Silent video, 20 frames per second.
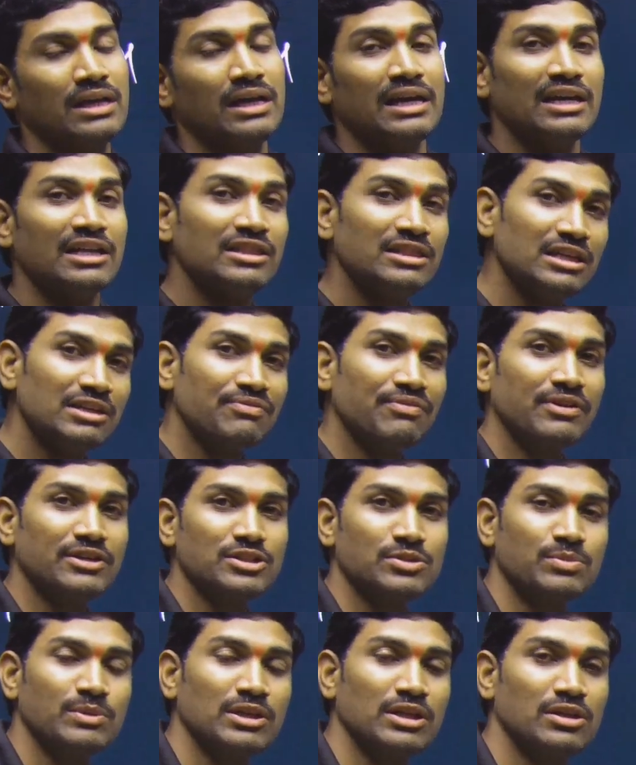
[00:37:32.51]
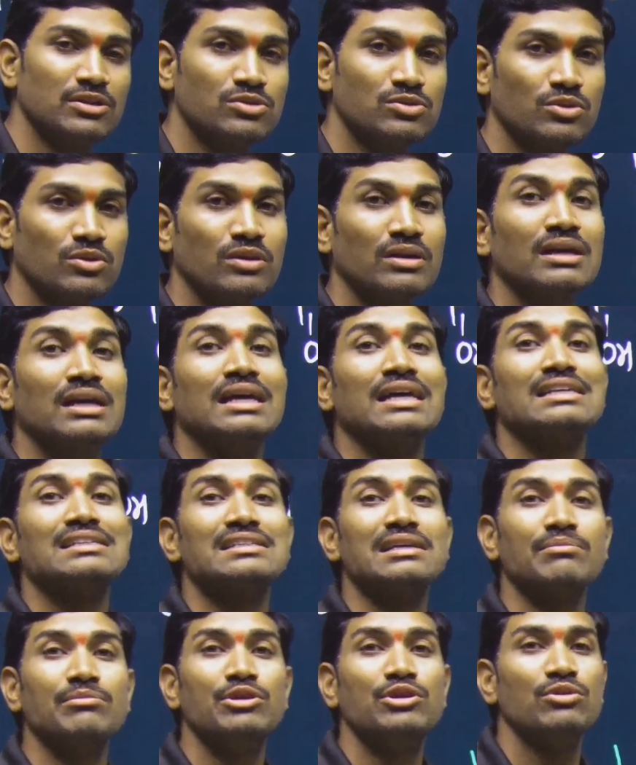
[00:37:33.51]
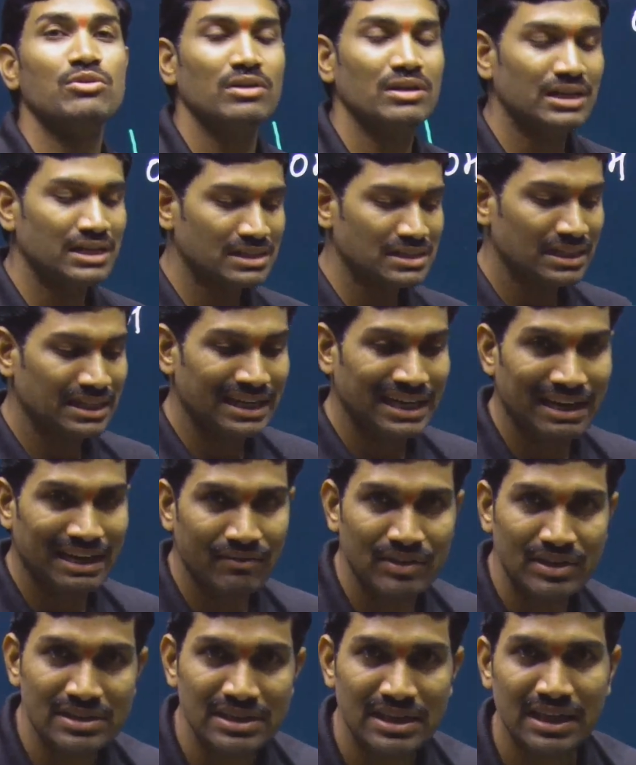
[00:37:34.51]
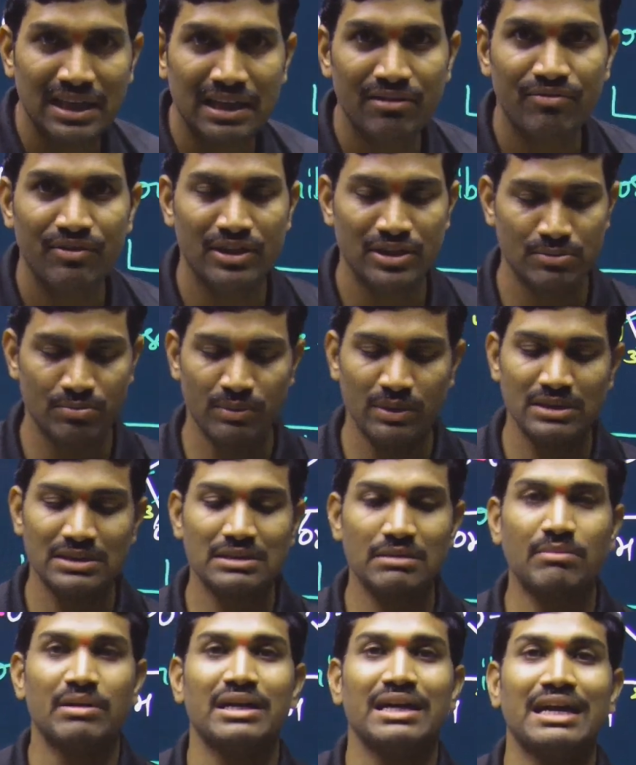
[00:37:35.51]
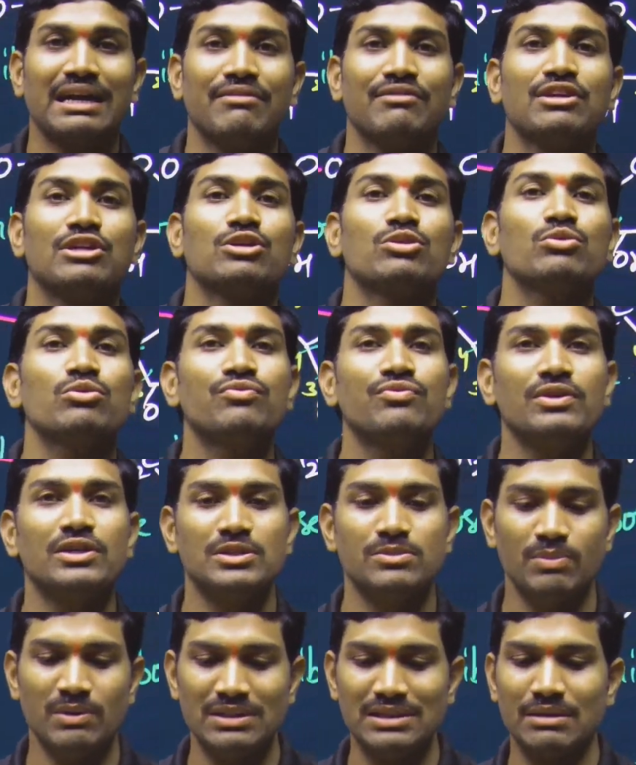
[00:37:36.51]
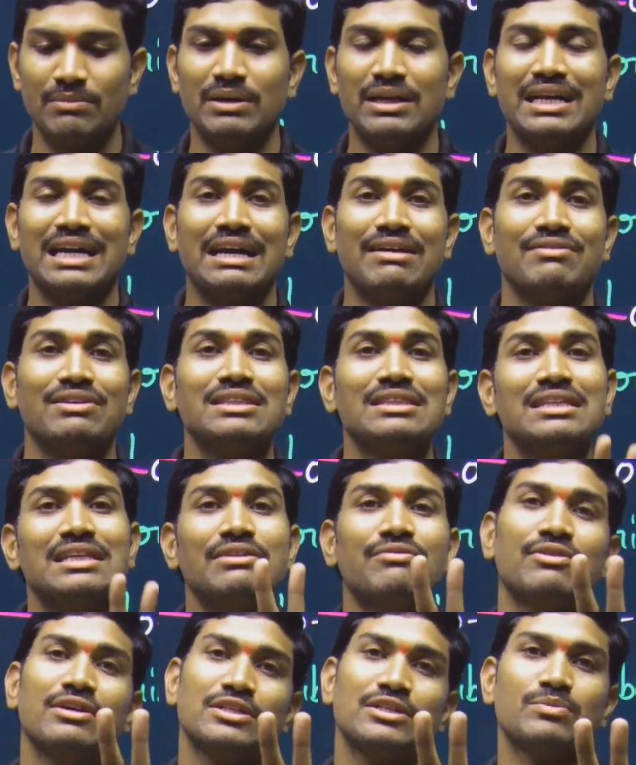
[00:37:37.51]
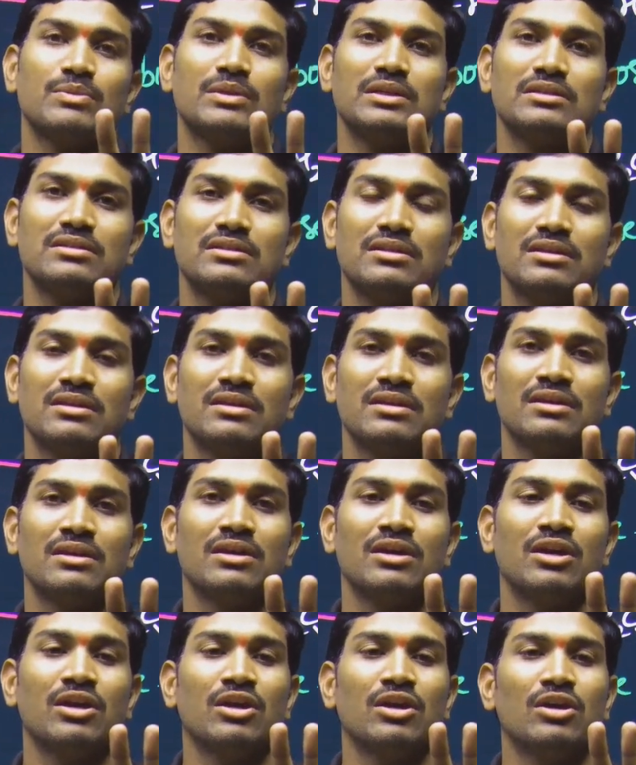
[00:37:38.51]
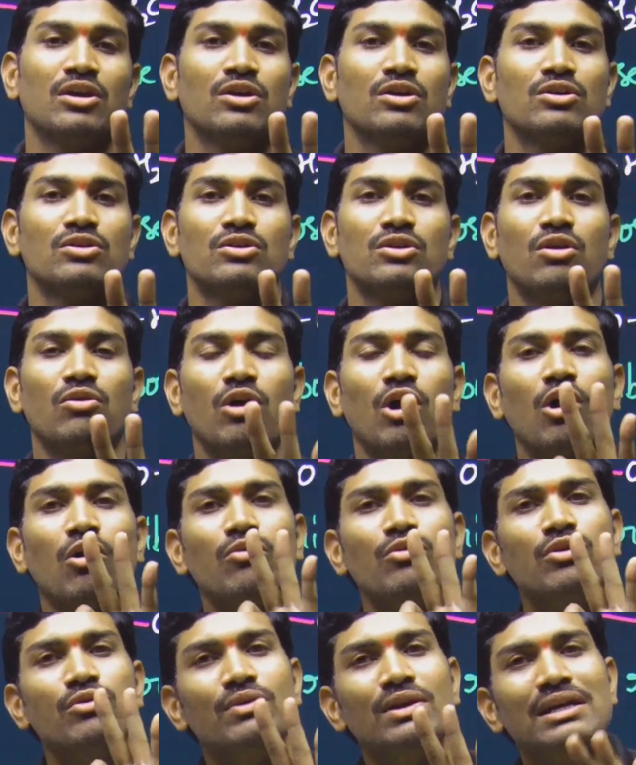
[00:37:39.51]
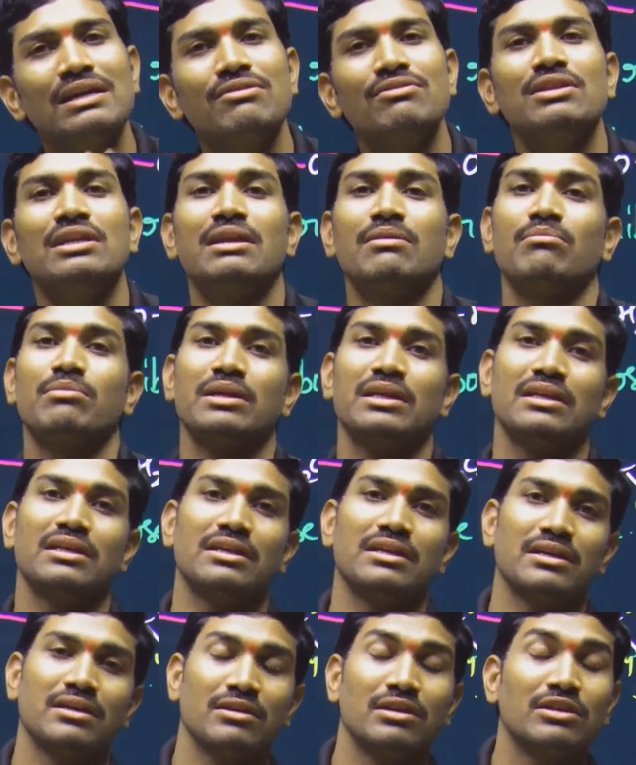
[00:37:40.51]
In that phosphate also, some nucleotides are having single phosphate, some are having two phosphates, some are having three phosphates. Now how you will give the naming here?